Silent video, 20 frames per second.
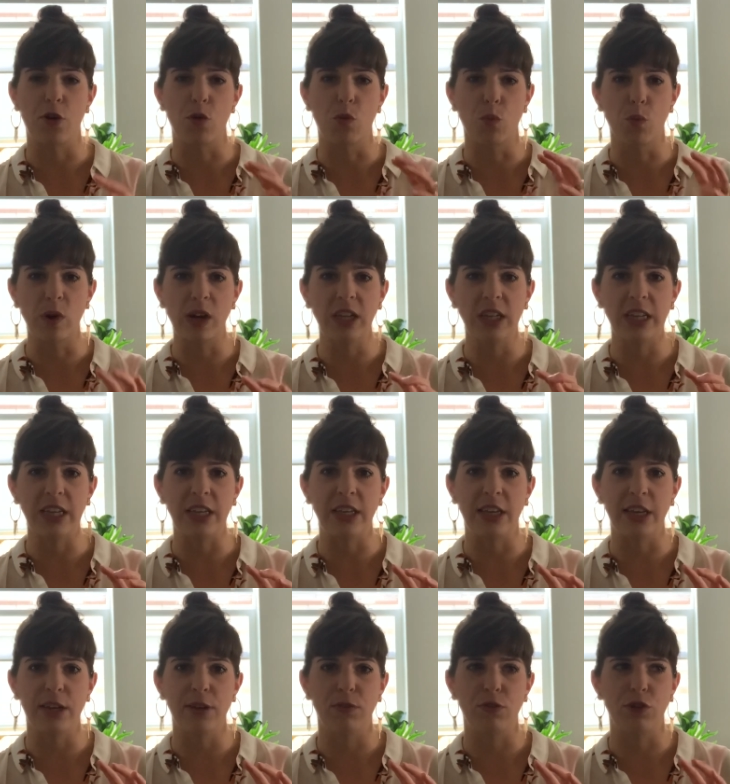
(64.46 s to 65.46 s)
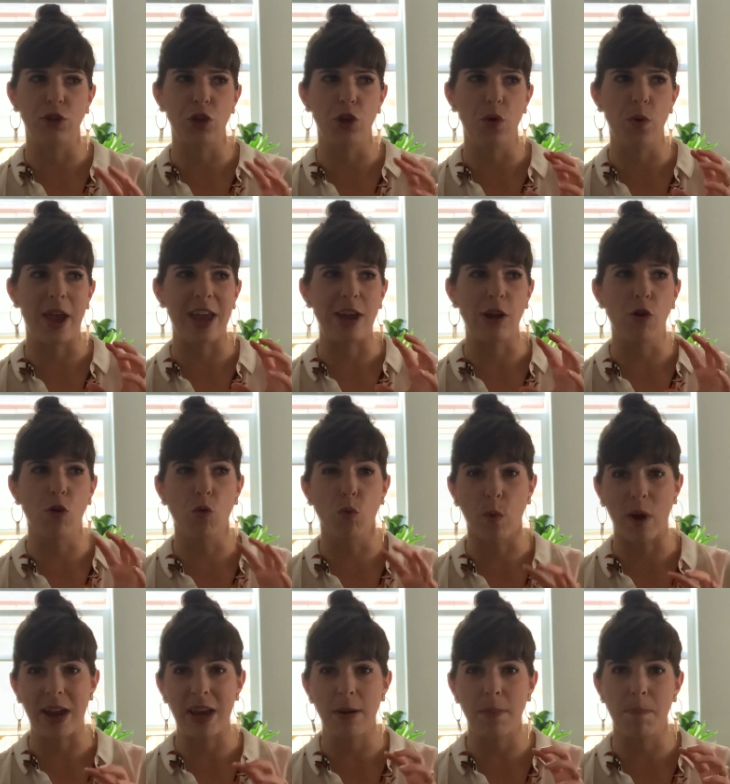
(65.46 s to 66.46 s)
really gives you a
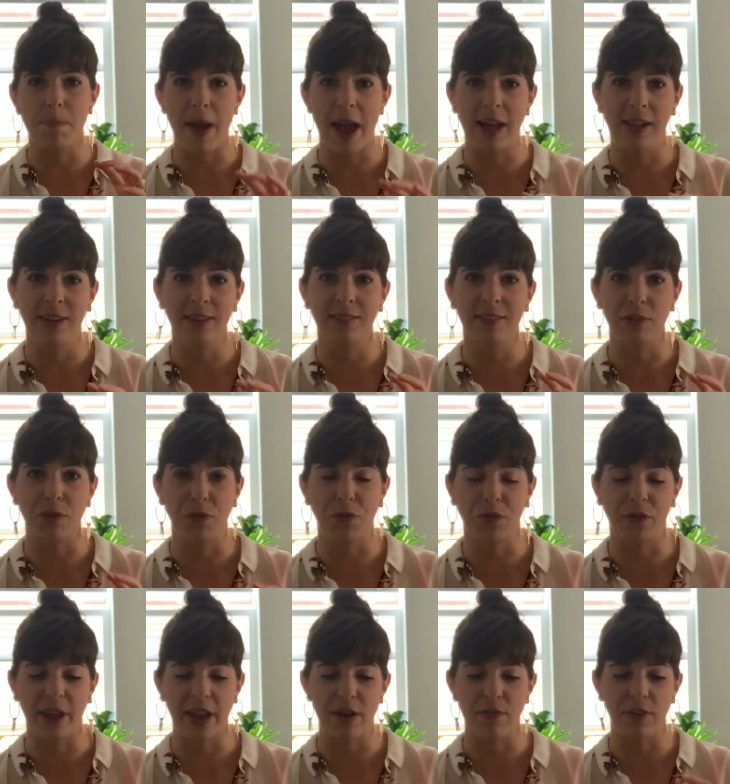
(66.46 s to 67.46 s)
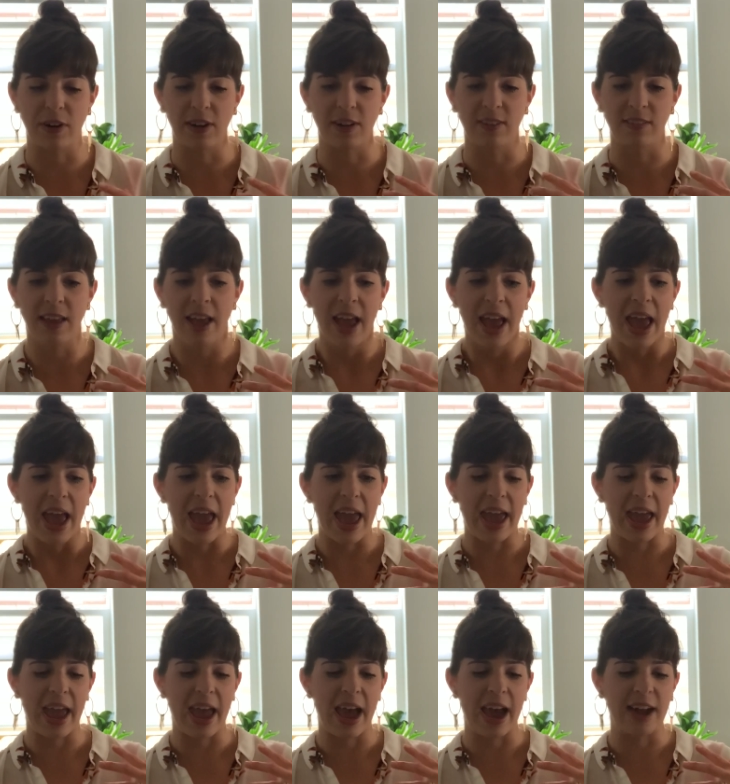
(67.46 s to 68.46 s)
great balance of flavors,
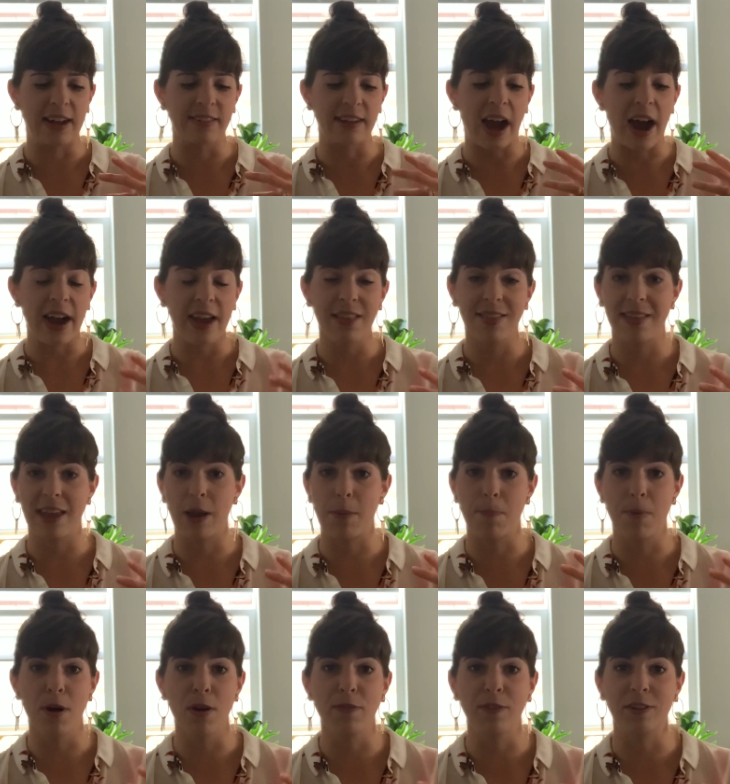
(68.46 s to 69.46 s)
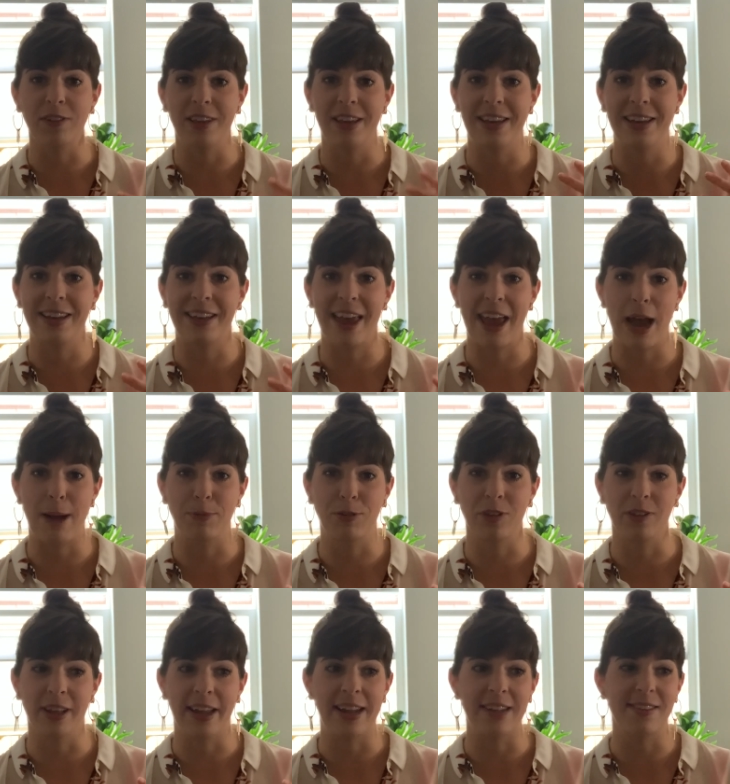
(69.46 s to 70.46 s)
and I think perfectly
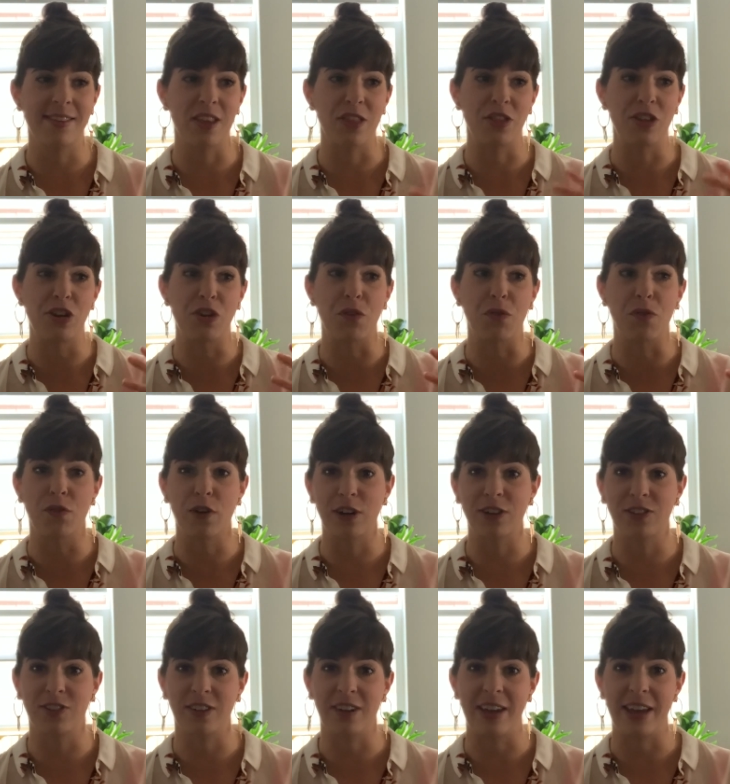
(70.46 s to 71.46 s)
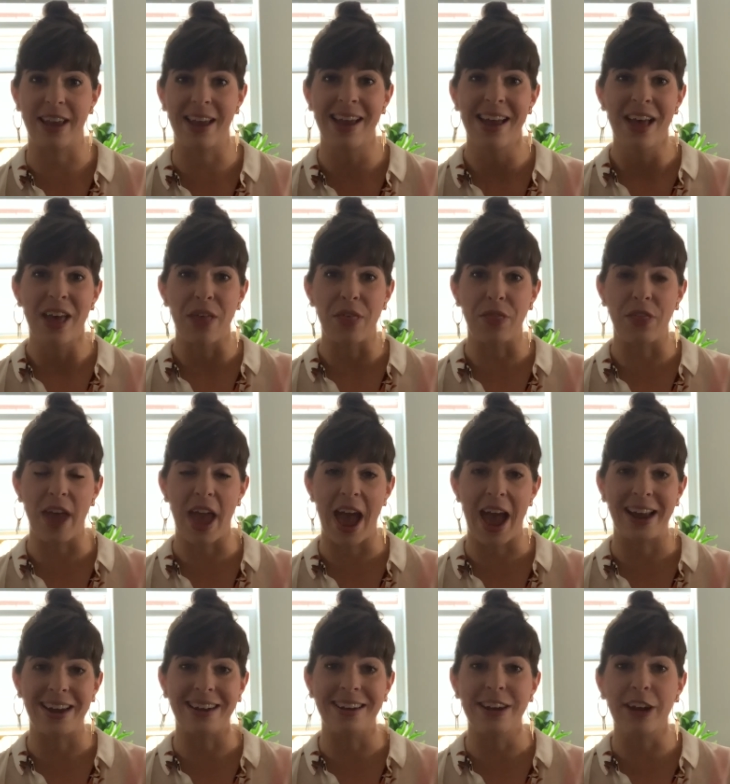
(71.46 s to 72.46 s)
encapsulates the diversity
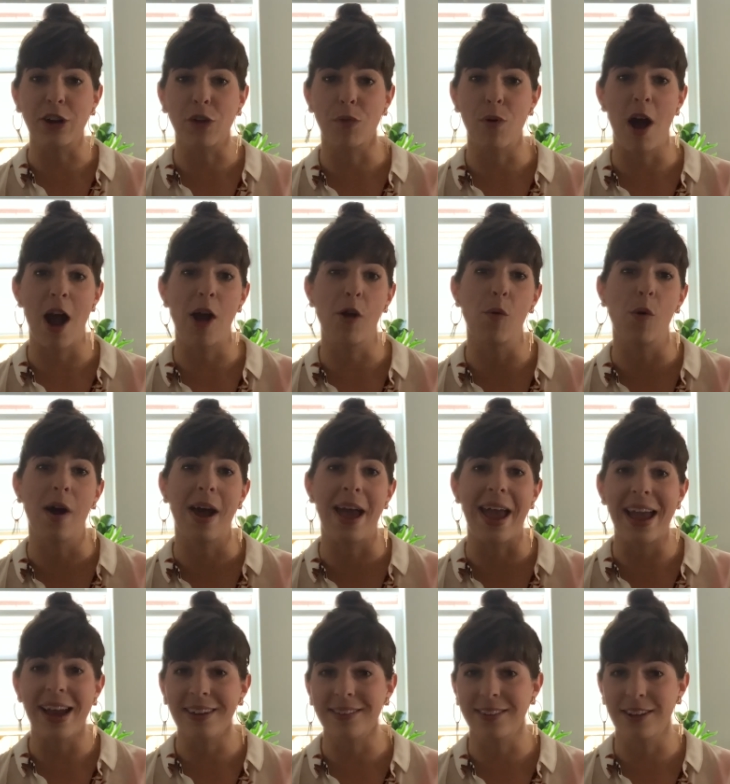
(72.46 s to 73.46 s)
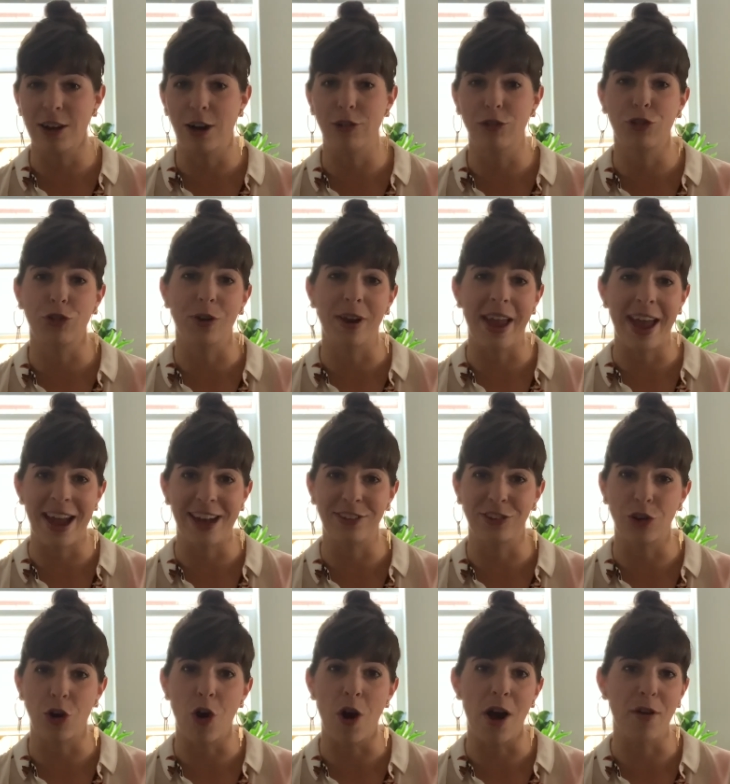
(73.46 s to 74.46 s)
that Nicaragua as a country has
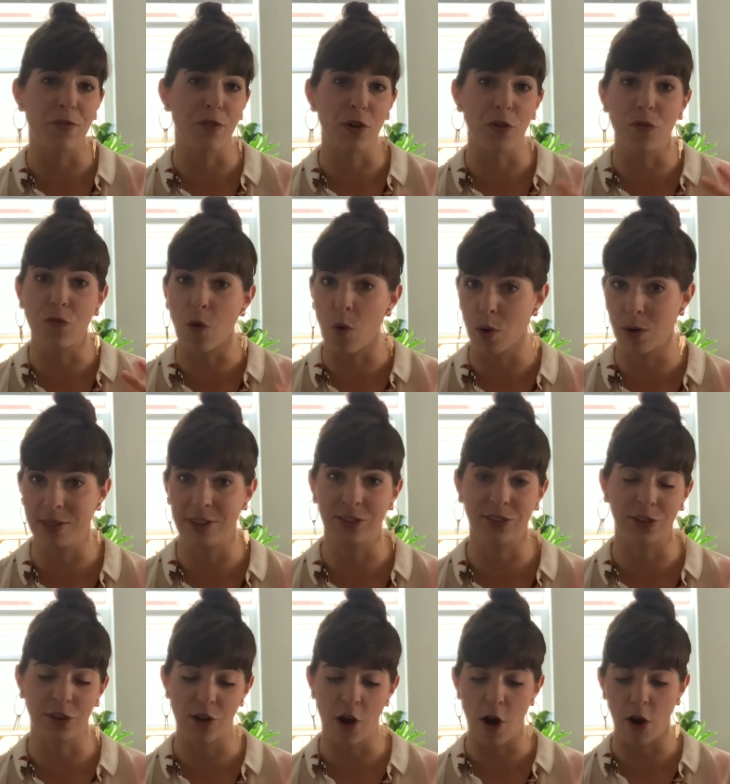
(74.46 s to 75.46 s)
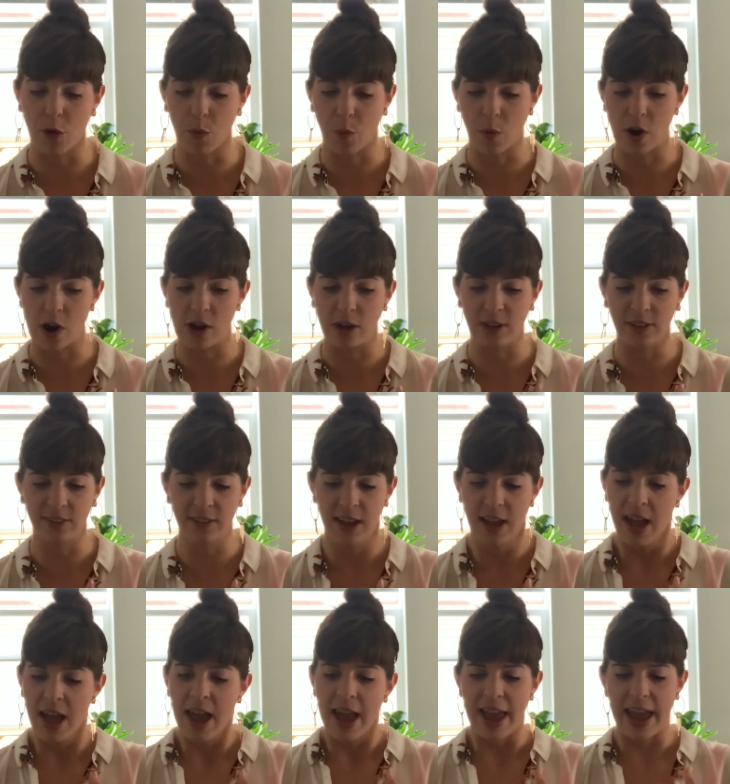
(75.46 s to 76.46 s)
to offer for the cigar world.
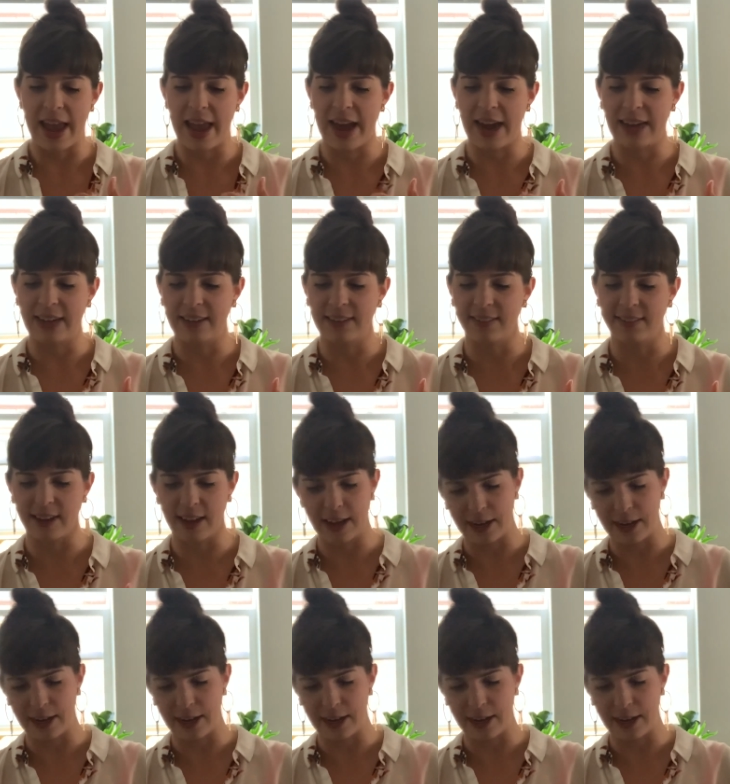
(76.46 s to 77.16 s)
And